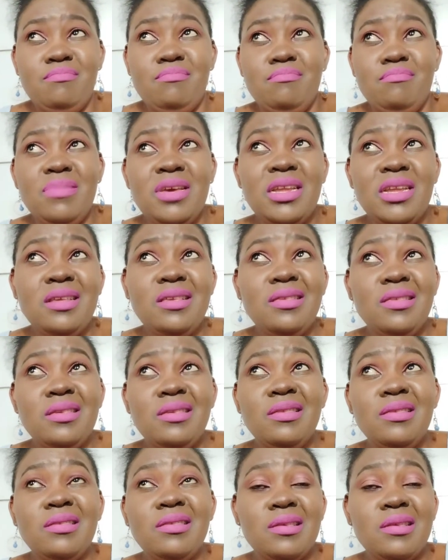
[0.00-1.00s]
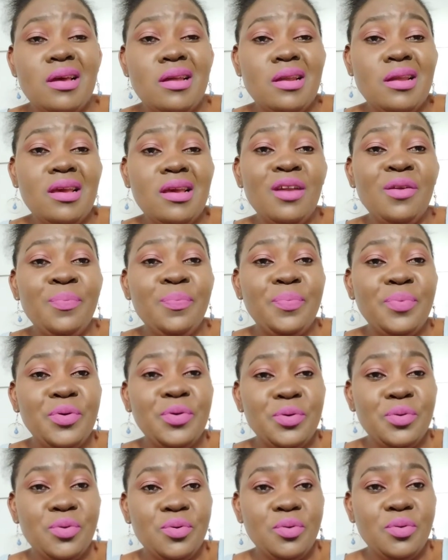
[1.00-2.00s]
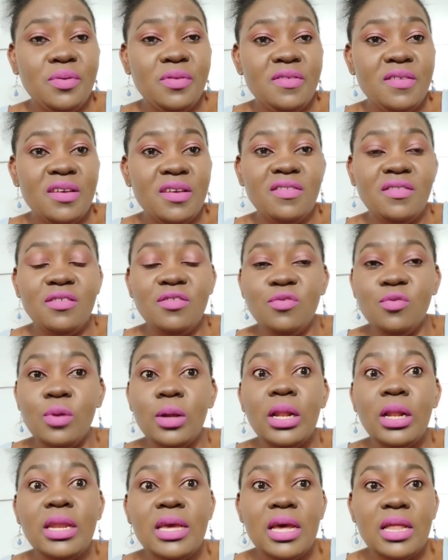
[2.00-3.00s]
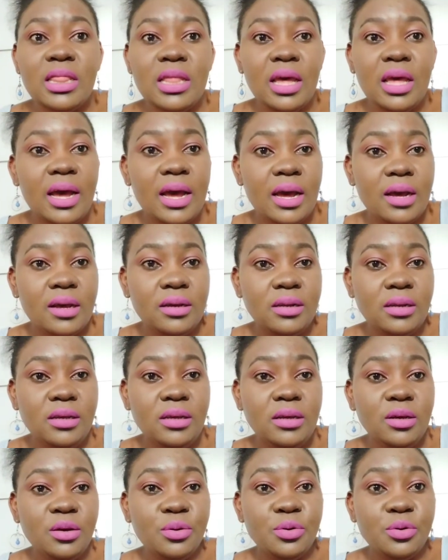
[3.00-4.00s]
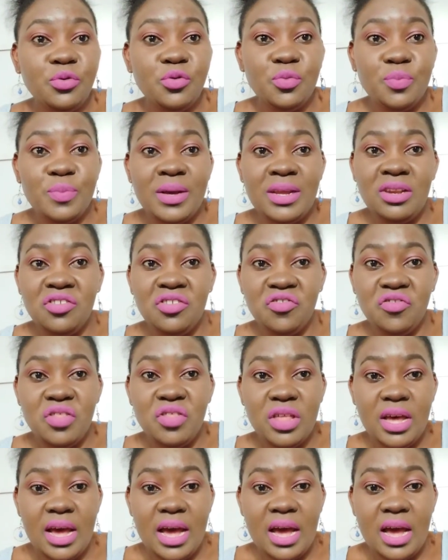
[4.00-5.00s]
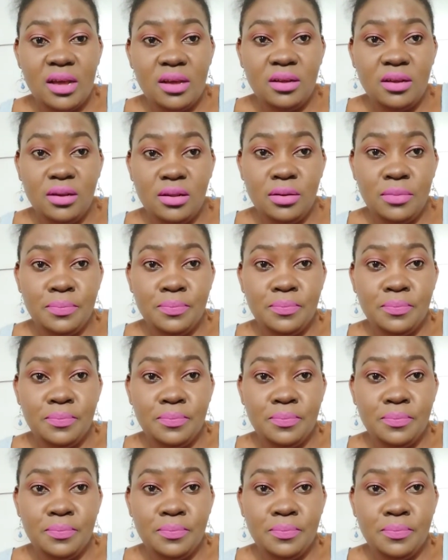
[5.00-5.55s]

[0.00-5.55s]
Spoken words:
medicines can help you just to clear the acne or to manage the acne.